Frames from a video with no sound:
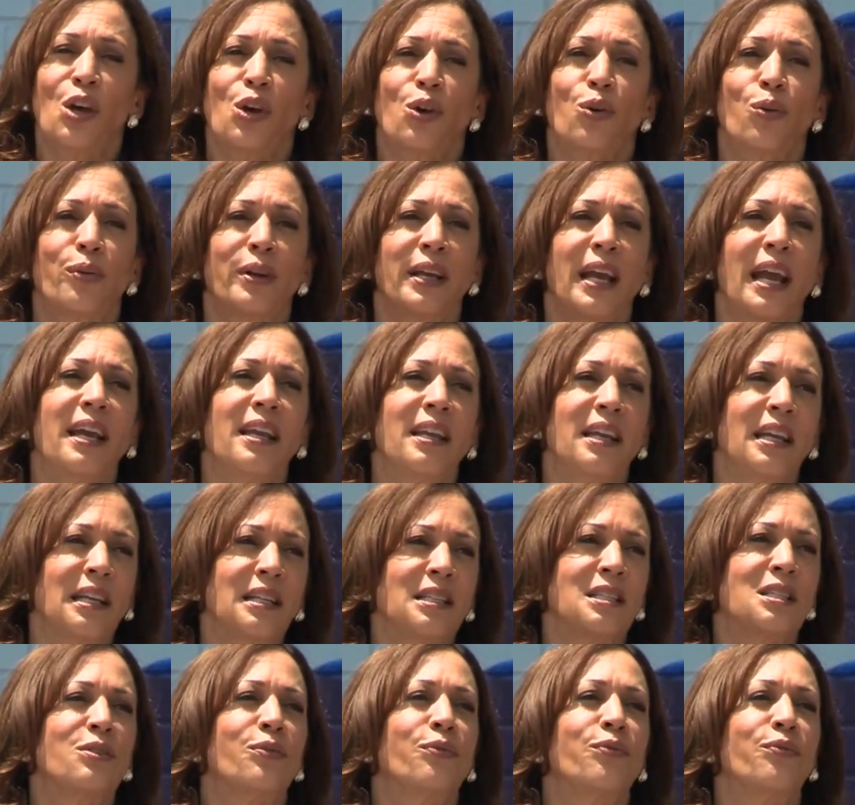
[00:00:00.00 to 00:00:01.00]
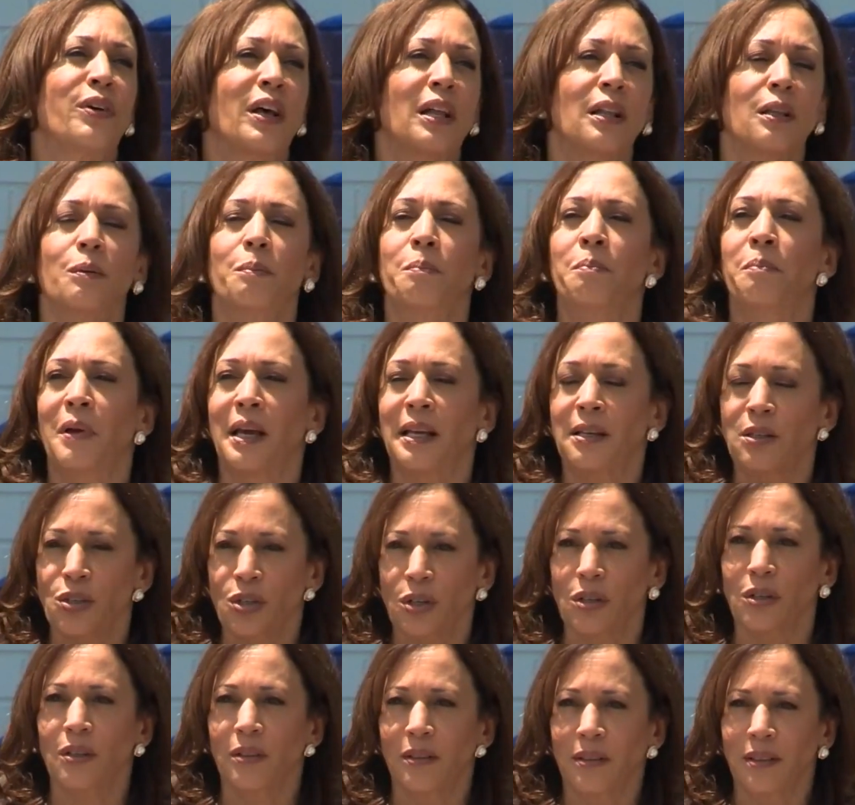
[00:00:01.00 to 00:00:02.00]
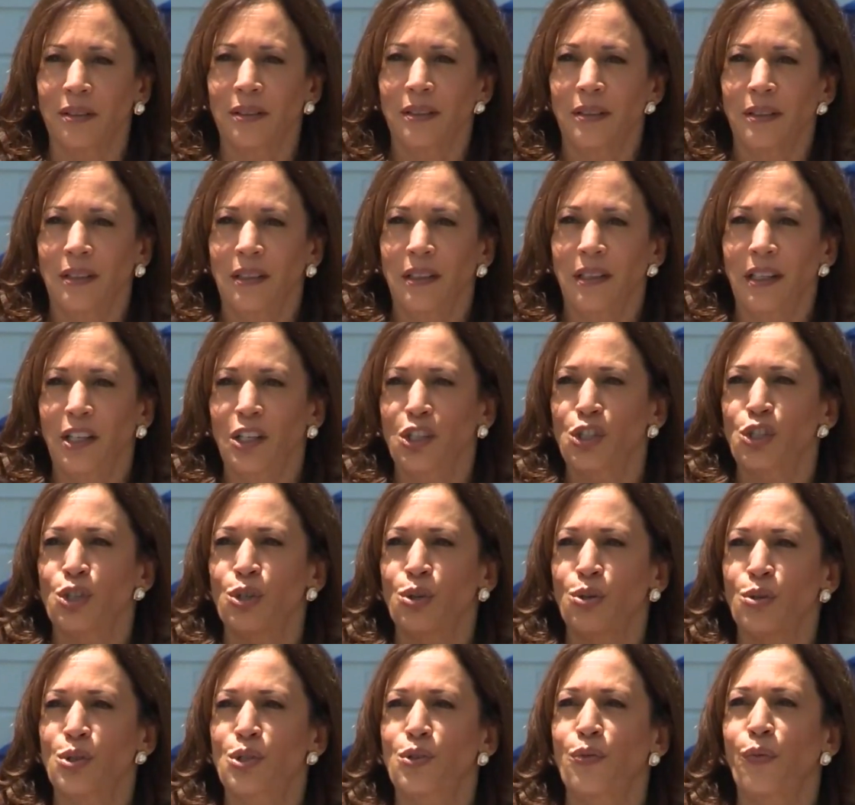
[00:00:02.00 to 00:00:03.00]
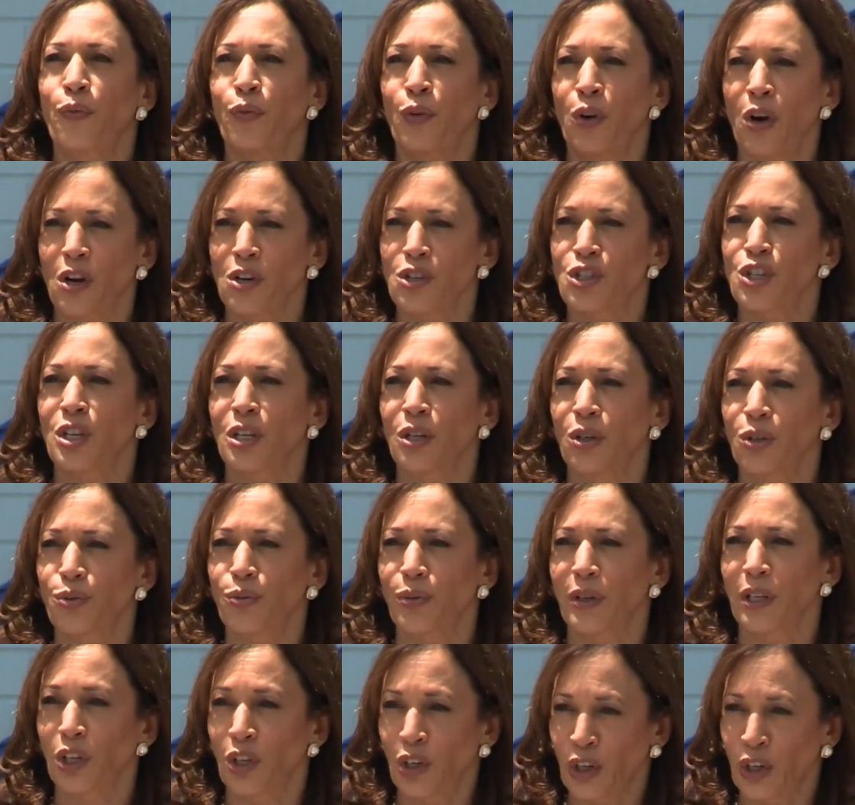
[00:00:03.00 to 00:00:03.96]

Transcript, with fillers: creating developmental issues for our children.